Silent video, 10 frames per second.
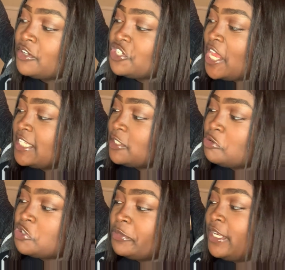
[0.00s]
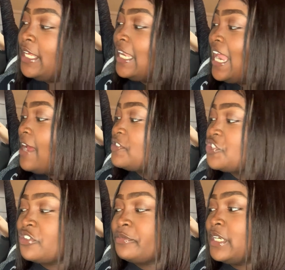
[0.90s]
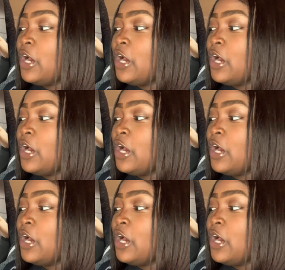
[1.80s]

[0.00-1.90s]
chat social media live streaming